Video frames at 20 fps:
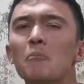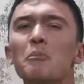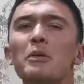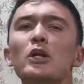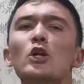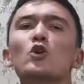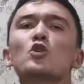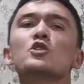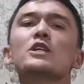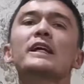
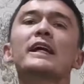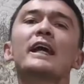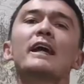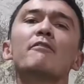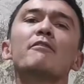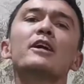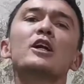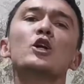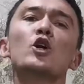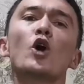Because they
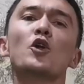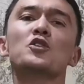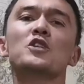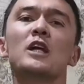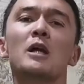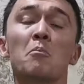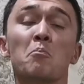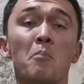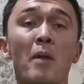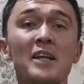haven't
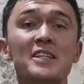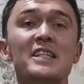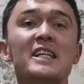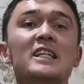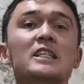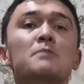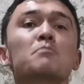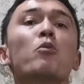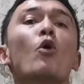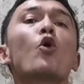got much
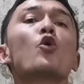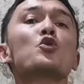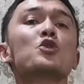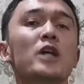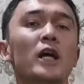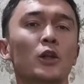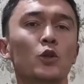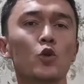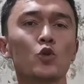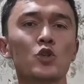
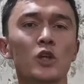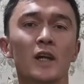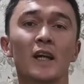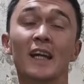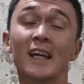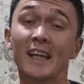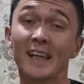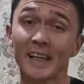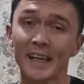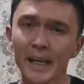exposure to the
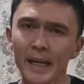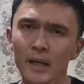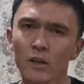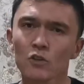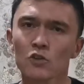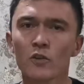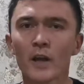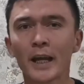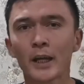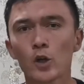
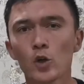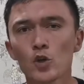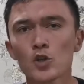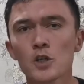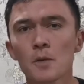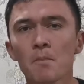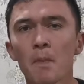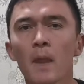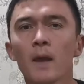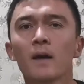English
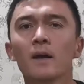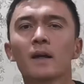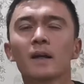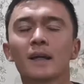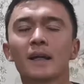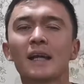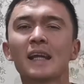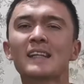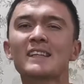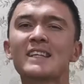language,
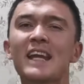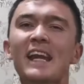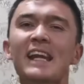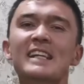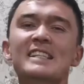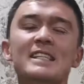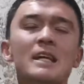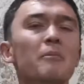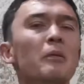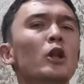it
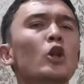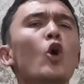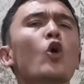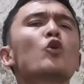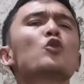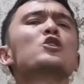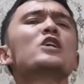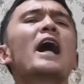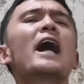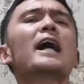takes them a
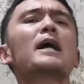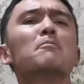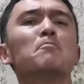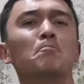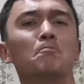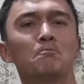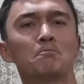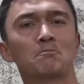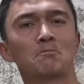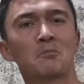long time
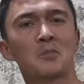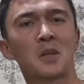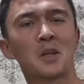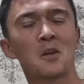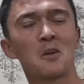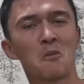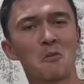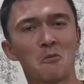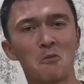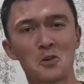
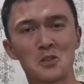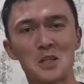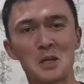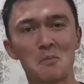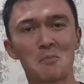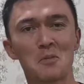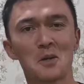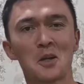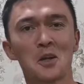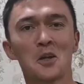for
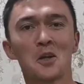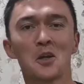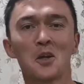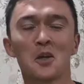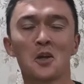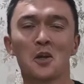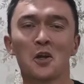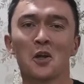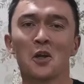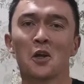them
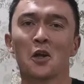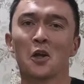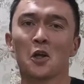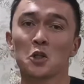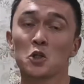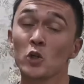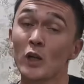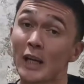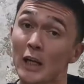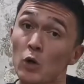
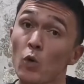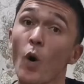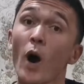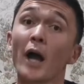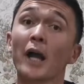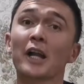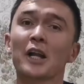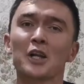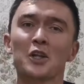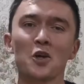to
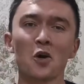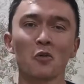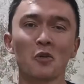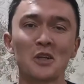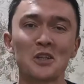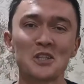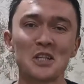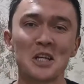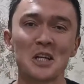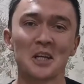acquire
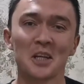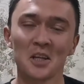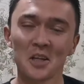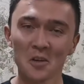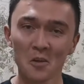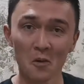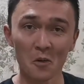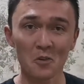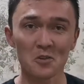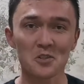knowledge
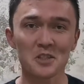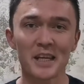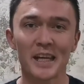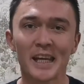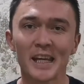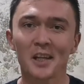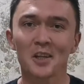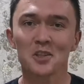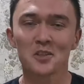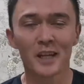on the
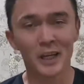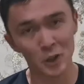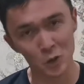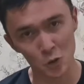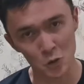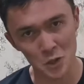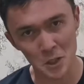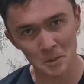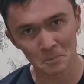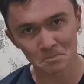English
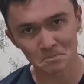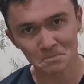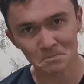language.